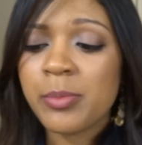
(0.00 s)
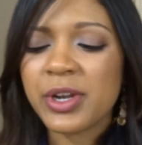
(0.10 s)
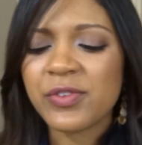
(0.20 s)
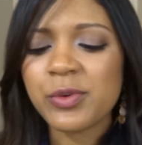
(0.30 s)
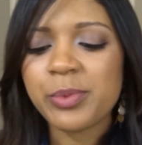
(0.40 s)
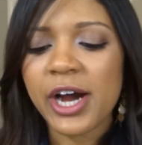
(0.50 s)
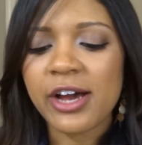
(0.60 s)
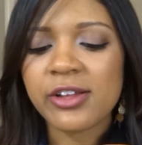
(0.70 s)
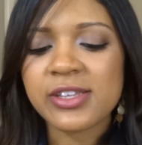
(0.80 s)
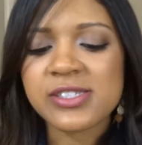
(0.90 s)
But if you
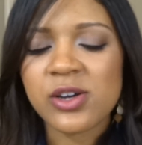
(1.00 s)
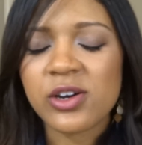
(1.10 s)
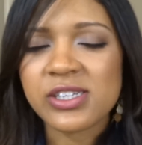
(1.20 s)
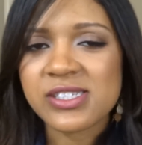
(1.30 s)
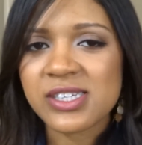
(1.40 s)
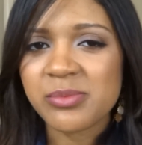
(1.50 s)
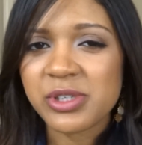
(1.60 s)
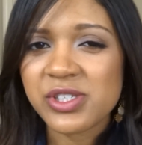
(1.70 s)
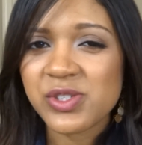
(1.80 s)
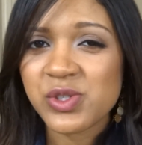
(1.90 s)
pile this on, it's going to
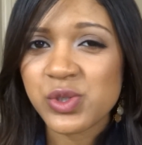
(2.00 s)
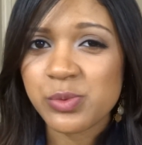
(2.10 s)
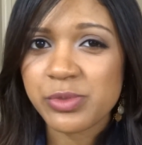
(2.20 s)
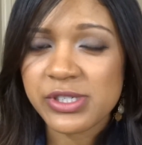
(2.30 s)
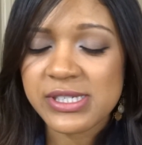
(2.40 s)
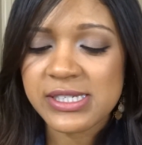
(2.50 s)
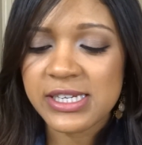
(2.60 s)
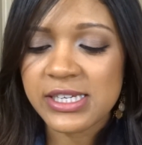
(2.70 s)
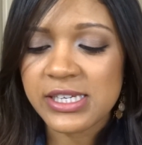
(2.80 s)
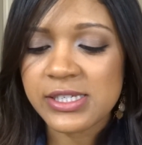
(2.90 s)
be super
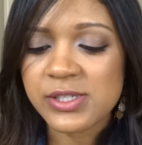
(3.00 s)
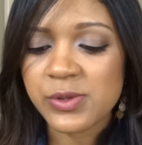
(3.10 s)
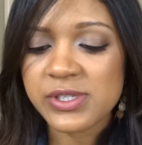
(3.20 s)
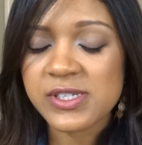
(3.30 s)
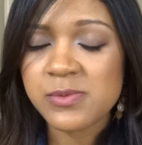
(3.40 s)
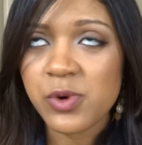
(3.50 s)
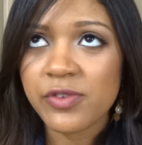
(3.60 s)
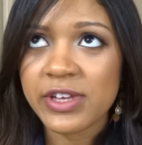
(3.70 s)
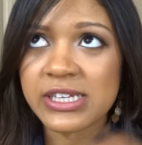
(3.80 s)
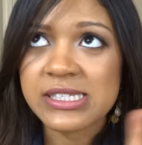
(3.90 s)
sticky. So this is more
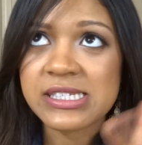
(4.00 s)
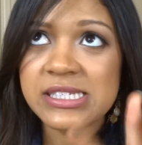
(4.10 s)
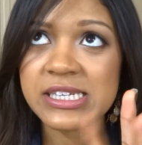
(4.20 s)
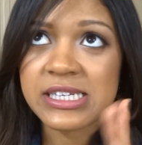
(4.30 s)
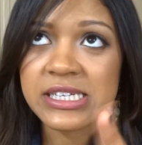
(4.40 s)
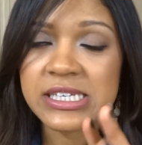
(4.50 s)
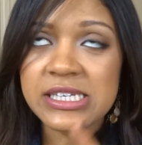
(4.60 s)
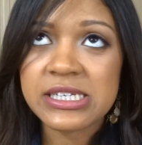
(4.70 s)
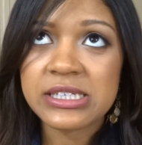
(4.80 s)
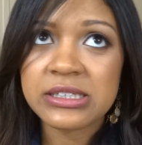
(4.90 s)
of like a
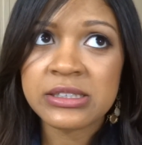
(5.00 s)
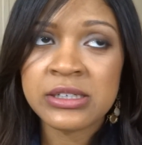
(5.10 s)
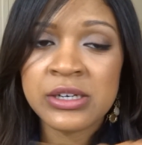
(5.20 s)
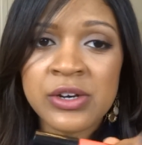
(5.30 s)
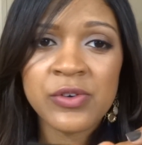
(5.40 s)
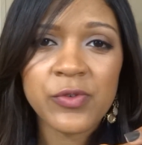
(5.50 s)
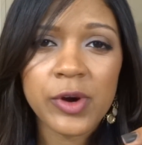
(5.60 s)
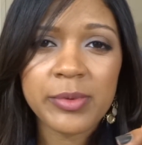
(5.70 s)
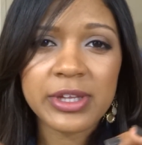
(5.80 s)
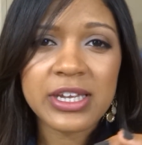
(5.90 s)
sticky
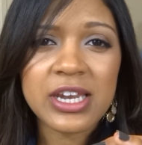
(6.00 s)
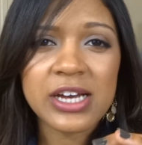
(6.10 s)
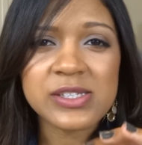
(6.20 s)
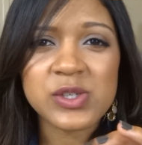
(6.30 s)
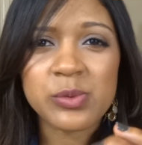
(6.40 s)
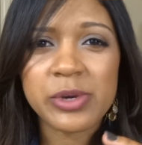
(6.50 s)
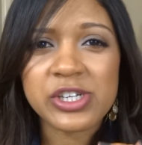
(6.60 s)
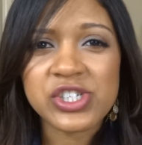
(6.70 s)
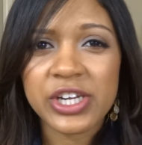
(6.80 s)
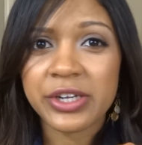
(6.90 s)
formula and not so
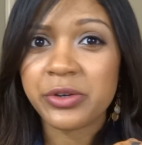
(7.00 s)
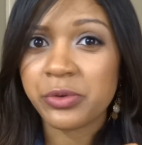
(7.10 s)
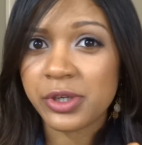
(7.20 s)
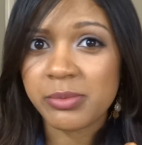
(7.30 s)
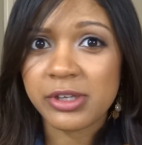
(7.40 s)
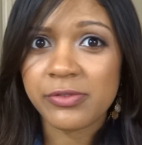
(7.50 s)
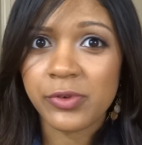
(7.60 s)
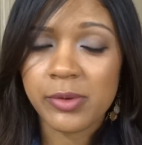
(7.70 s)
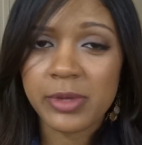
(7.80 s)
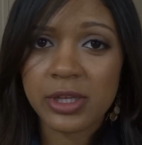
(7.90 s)
much a creamy
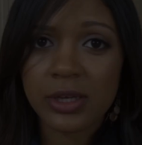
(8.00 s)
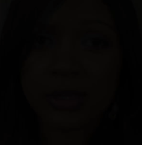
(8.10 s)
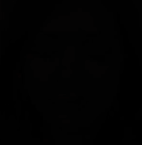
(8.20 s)
formula.